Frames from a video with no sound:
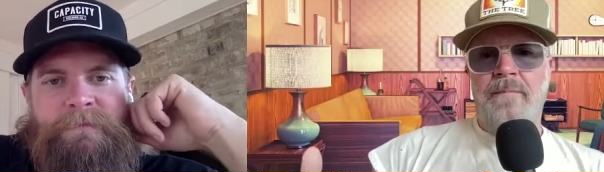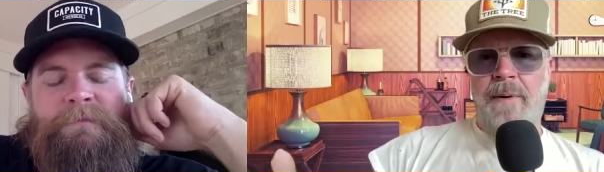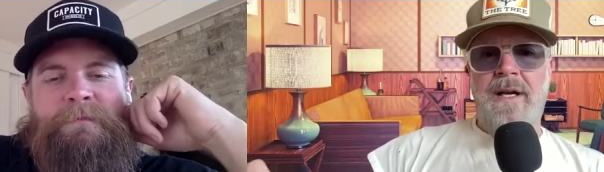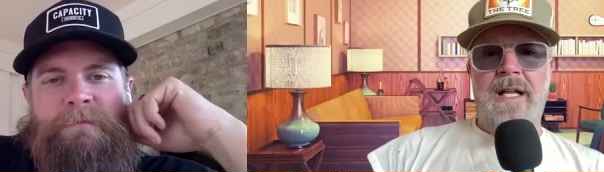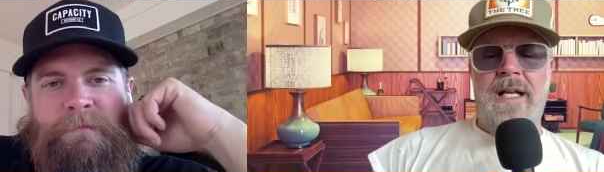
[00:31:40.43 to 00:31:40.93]

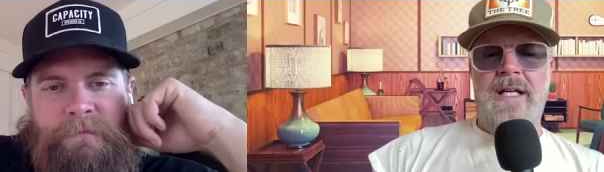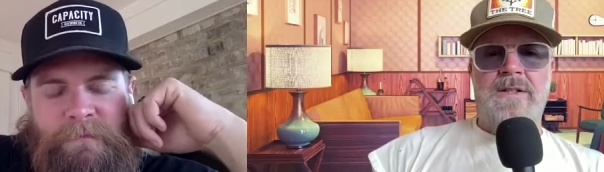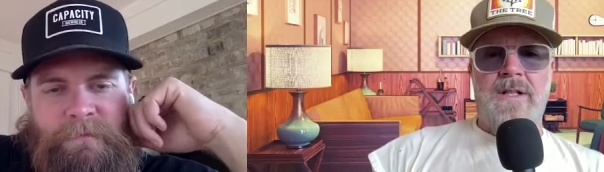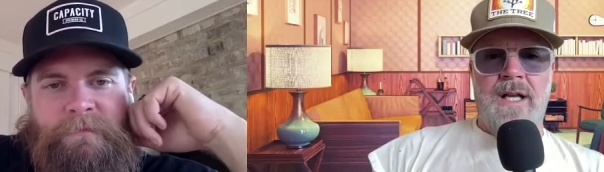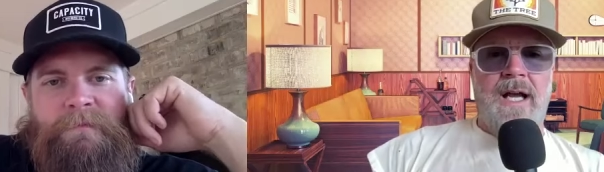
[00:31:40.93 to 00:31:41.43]
Speaker 1: but it
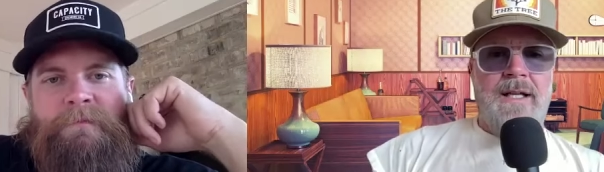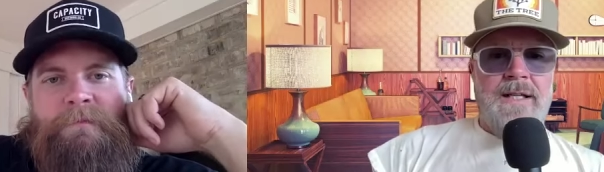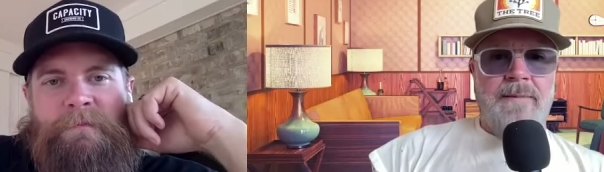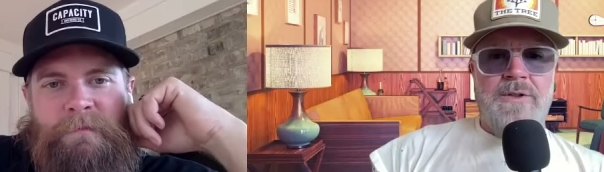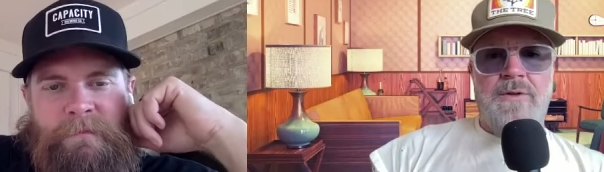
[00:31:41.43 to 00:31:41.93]
is the
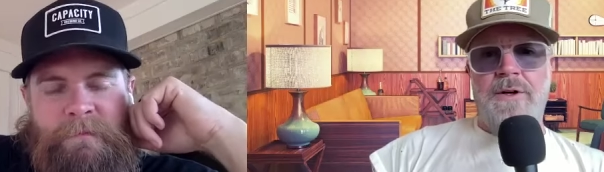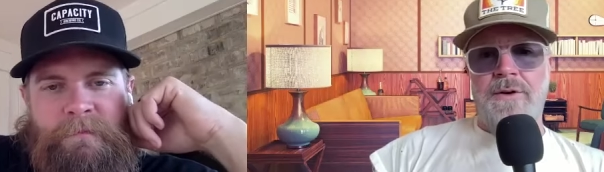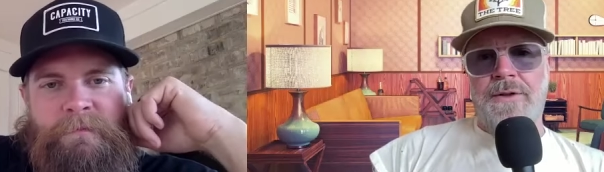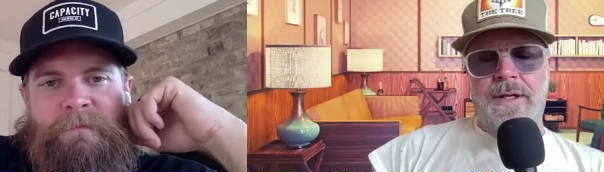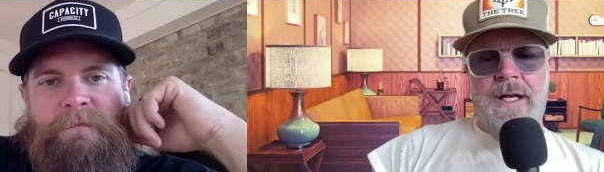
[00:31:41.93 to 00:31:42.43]
goddamn
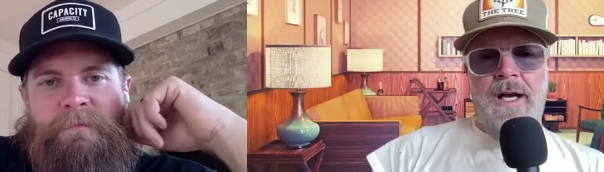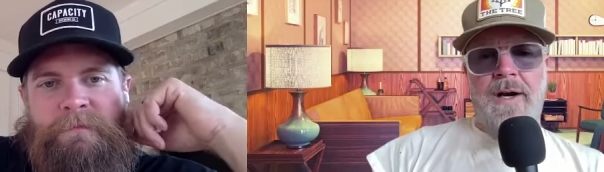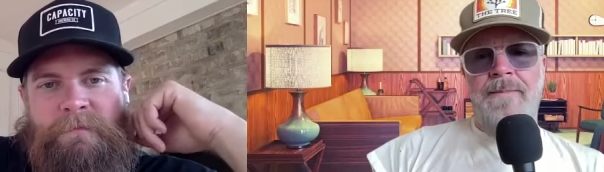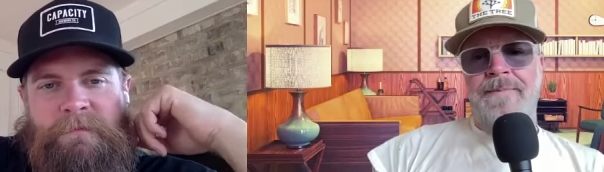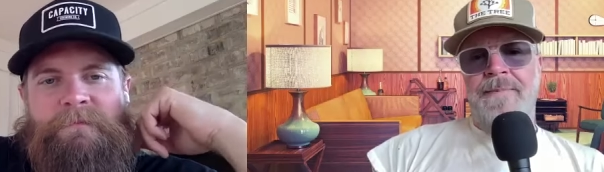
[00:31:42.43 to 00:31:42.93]
truth, you
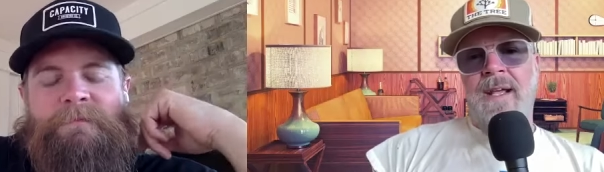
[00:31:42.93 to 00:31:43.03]
know?